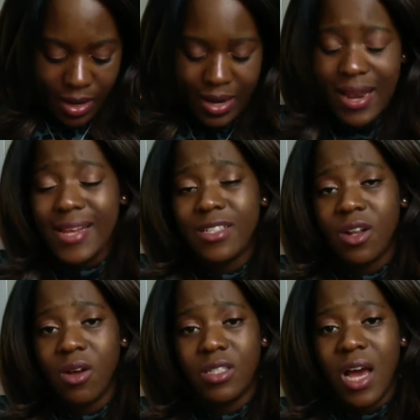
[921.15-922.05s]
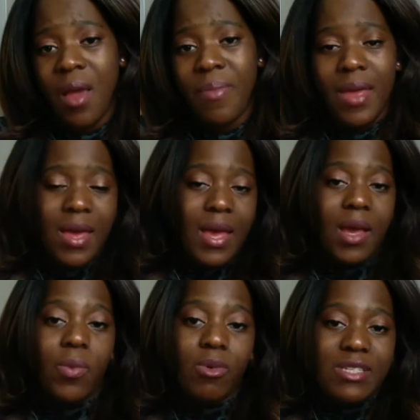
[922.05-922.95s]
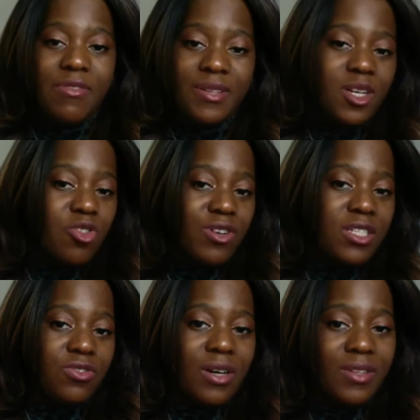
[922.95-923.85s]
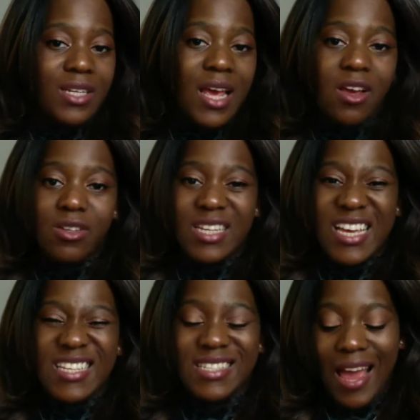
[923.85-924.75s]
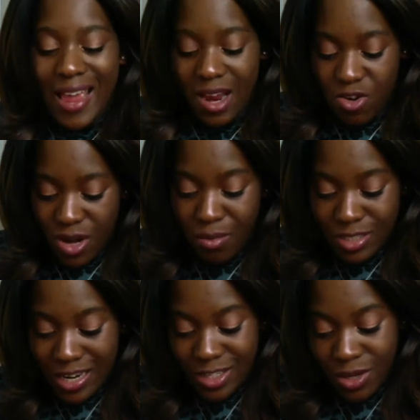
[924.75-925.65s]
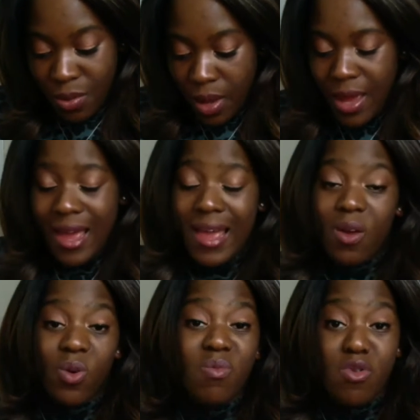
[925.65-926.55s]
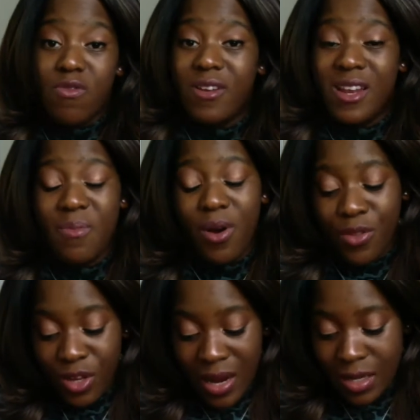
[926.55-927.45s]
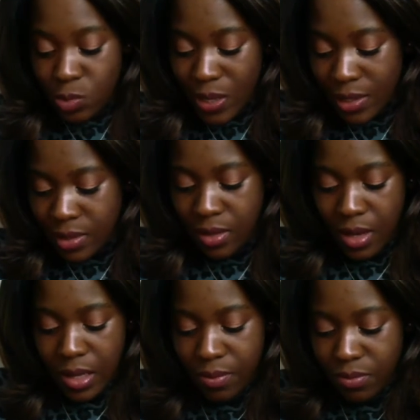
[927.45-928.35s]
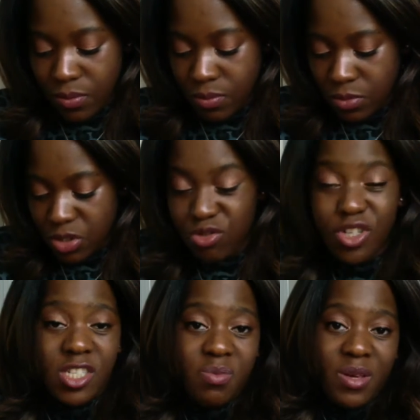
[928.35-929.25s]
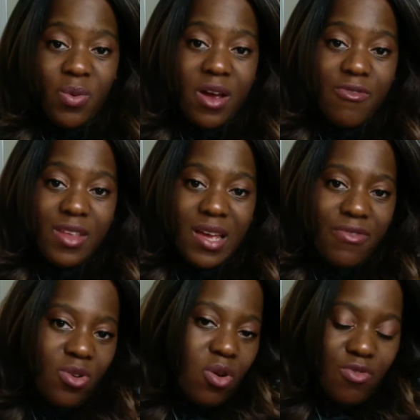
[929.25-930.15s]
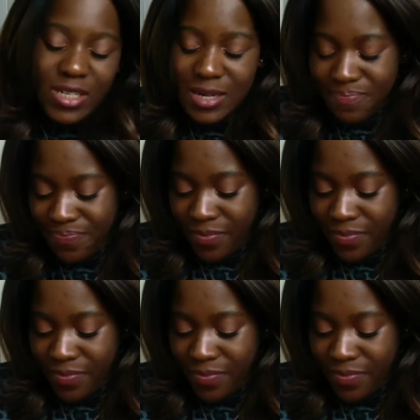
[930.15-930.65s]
Lasts a long time. It will definitely crease throughout the day because it is a cream shadow. It will move a little bit on the eye as well. So just be aware of that if you're not already.